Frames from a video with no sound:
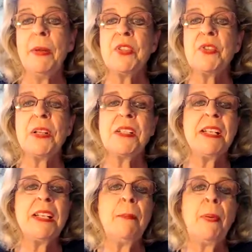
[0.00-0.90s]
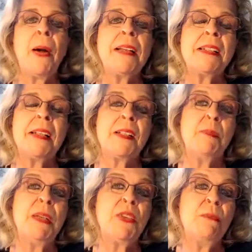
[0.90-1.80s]
But trusting the
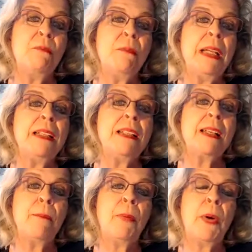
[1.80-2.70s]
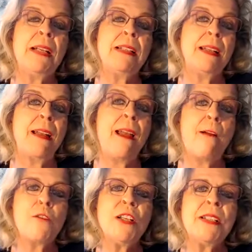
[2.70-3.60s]
process means embracing
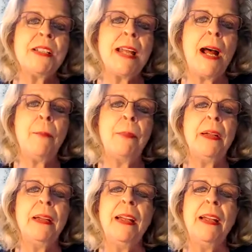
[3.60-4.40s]
every step,